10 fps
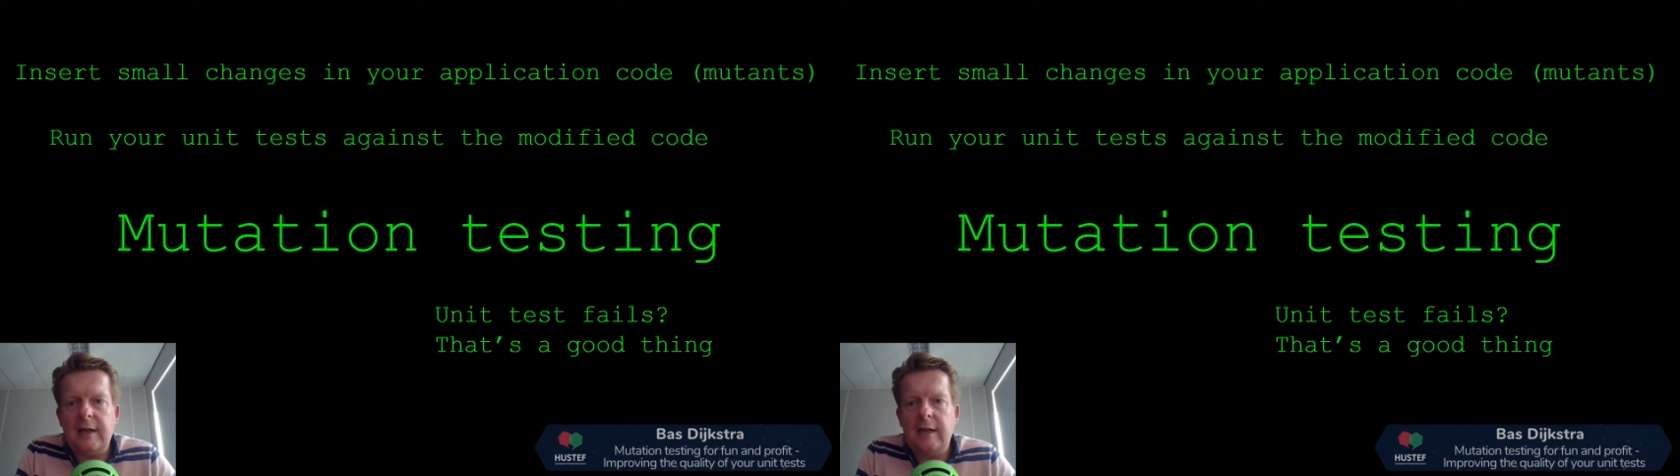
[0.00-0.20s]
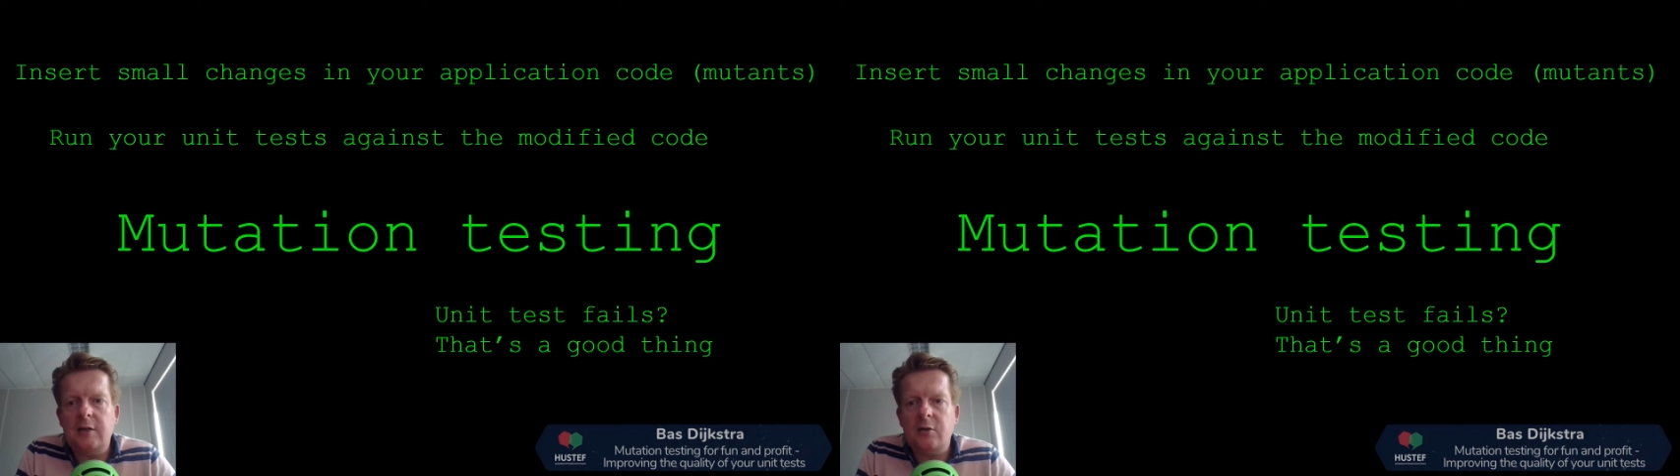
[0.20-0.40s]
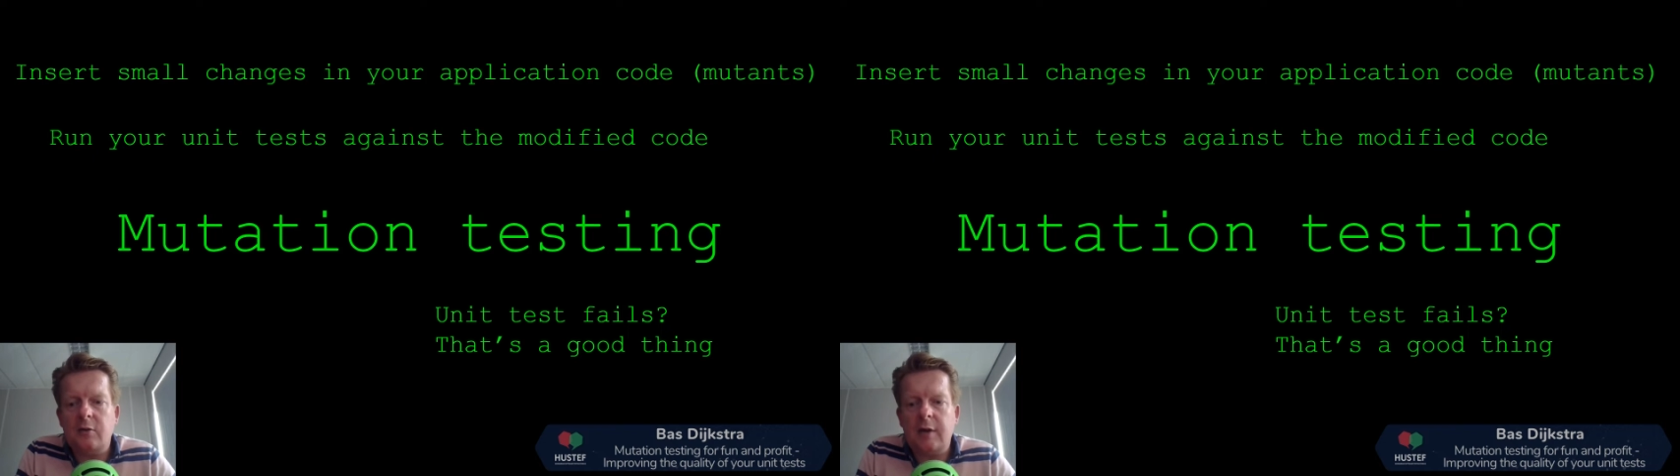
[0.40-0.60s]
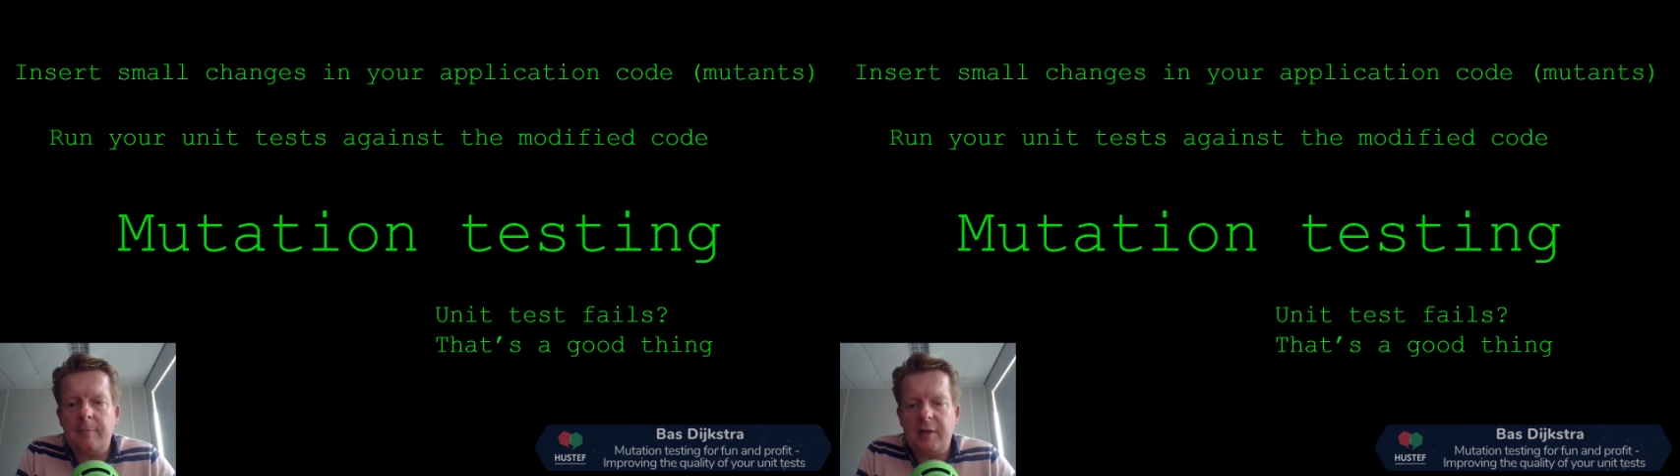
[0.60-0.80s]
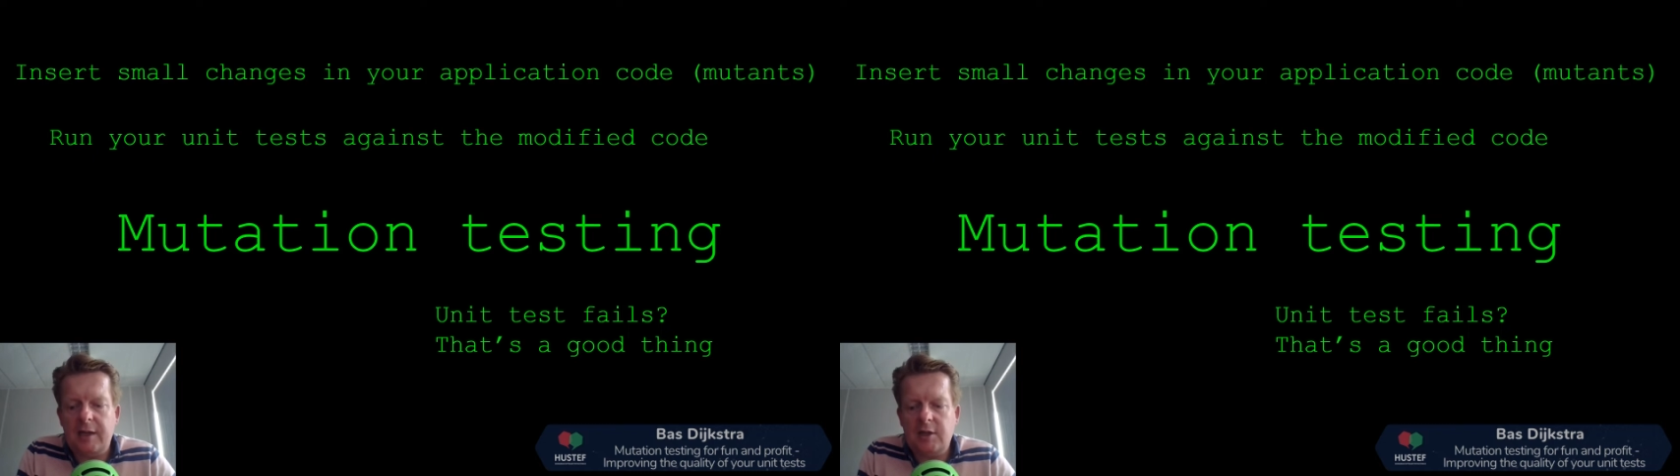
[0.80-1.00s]
in your
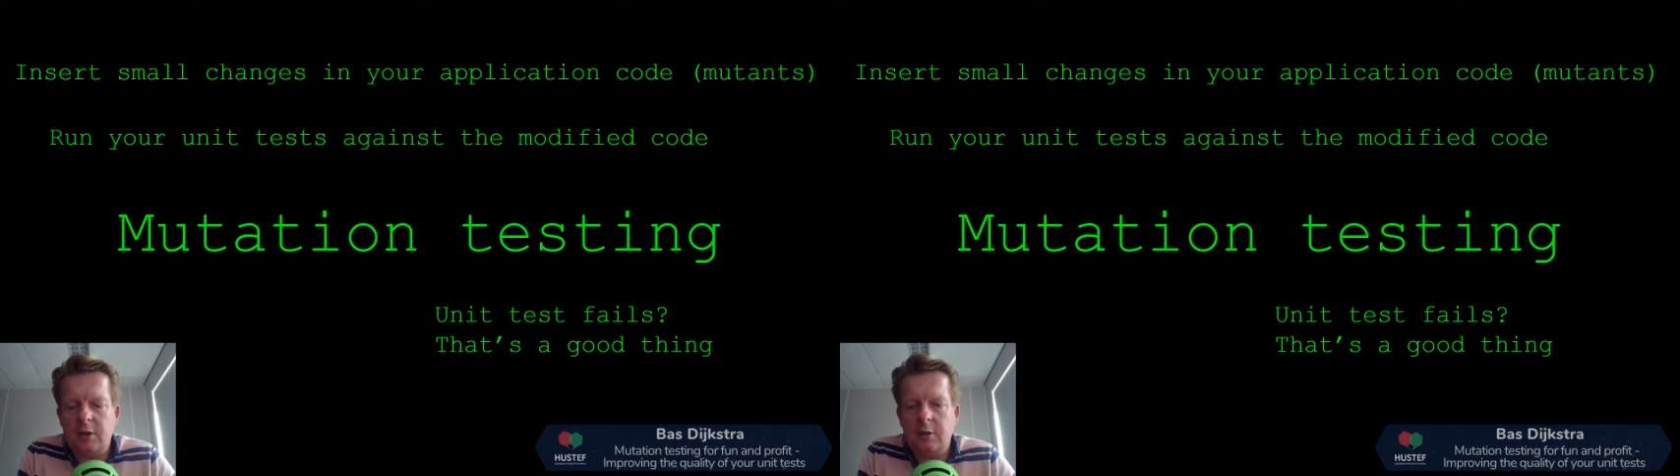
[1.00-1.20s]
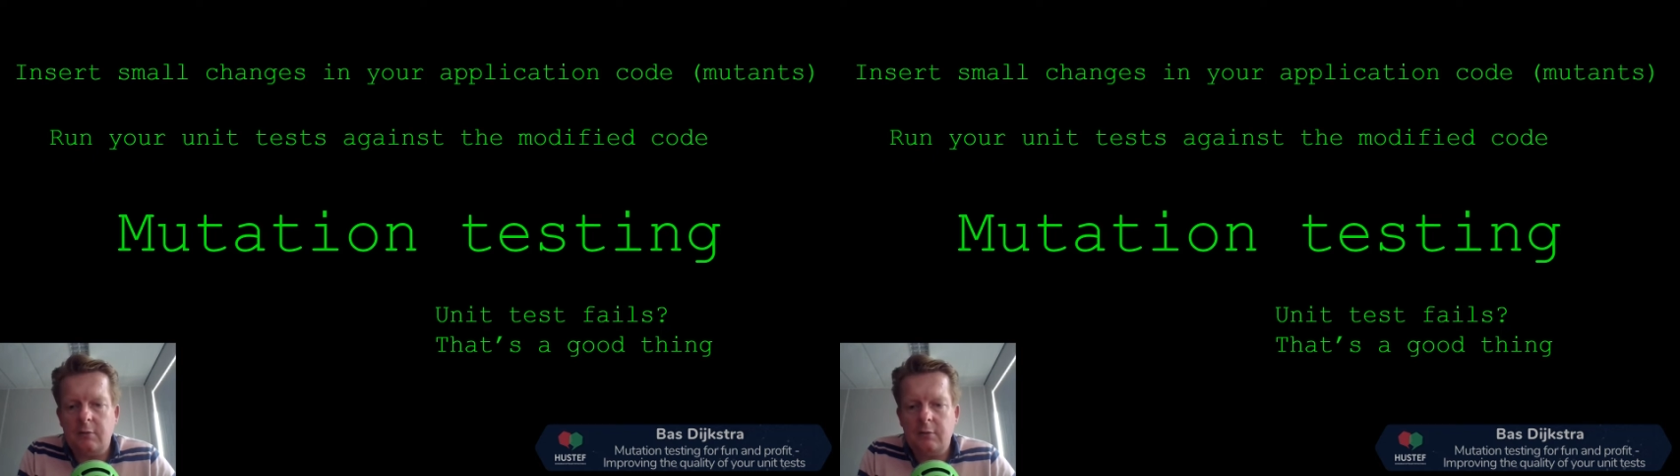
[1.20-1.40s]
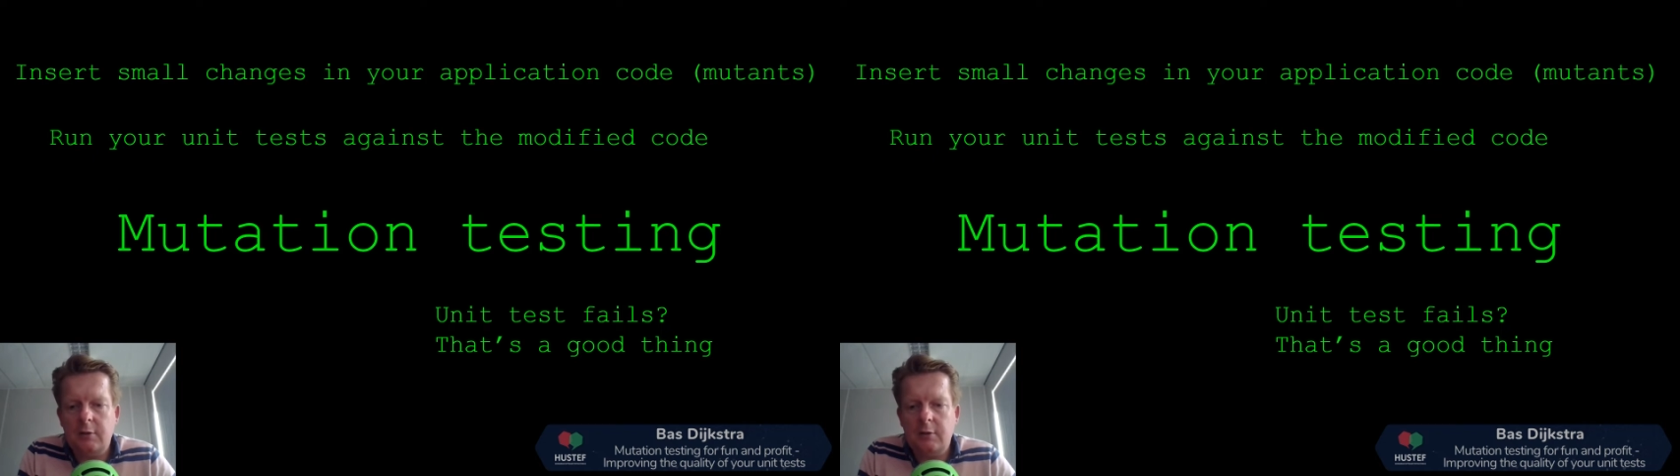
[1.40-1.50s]
application code.